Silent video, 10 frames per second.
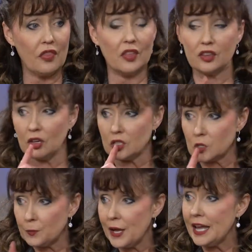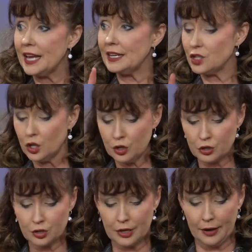to speak it to
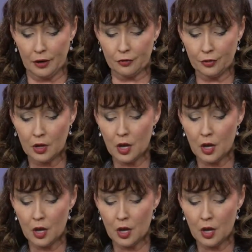yourself.